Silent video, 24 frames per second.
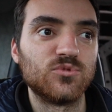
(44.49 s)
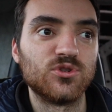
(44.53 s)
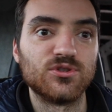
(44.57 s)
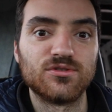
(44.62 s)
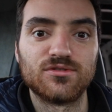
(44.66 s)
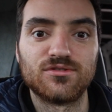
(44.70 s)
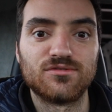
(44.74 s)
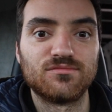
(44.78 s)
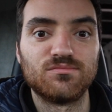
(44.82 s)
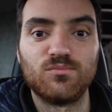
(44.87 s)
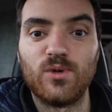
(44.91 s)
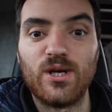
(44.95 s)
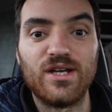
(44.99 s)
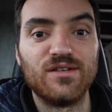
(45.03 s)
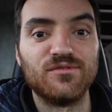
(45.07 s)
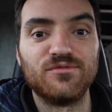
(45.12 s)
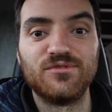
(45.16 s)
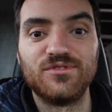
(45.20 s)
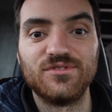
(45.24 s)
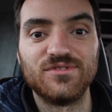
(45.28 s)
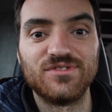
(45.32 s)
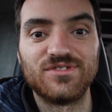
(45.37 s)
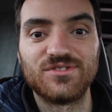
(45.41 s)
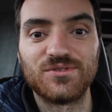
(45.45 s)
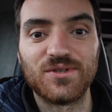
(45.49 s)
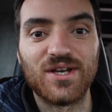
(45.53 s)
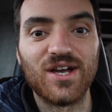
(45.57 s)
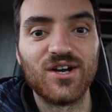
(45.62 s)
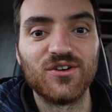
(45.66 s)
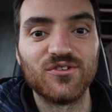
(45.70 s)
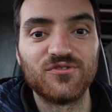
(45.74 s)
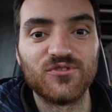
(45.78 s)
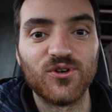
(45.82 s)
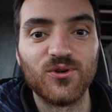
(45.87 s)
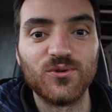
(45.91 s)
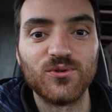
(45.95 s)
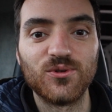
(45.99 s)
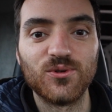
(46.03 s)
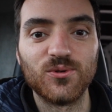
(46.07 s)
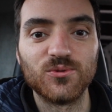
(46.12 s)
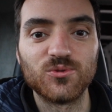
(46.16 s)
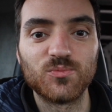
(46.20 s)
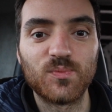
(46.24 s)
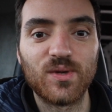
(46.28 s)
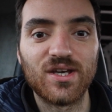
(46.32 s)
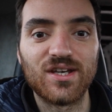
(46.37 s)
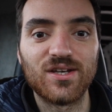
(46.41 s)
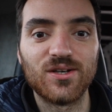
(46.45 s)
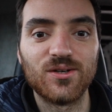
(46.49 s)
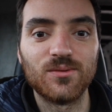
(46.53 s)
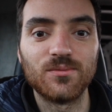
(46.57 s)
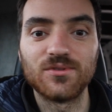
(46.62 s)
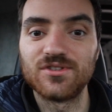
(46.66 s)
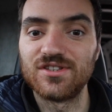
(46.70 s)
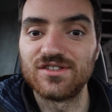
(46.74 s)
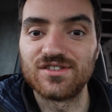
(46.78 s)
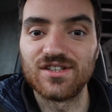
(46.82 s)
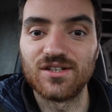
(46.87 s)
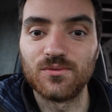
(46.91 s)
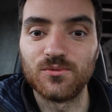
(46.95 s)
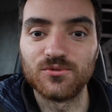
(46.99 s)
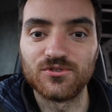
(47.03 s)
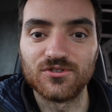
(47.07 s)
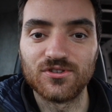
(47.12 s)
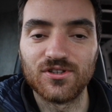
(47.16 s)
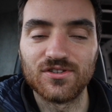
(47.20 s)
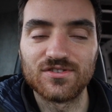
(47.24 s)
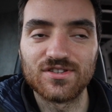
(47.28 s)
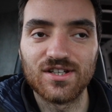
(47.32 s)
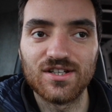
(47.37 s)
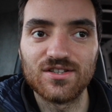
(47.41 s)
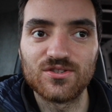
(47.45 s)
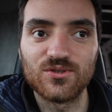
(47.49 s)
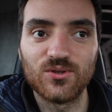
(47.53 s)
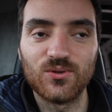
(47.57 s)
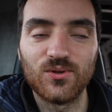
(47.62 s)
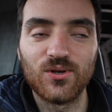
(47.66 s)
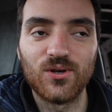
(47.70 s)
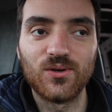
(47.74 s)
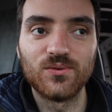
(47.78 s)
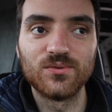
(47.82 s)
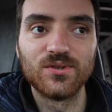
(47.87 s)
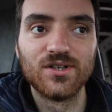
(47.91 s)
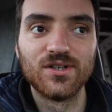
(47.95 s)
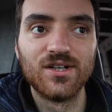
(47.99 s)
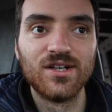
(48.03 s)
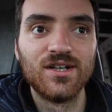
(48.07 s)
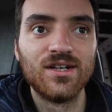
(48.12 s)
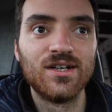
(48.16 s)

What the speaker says: just waiting to get a phone call to pick it up because they said it wasn't going to take too long.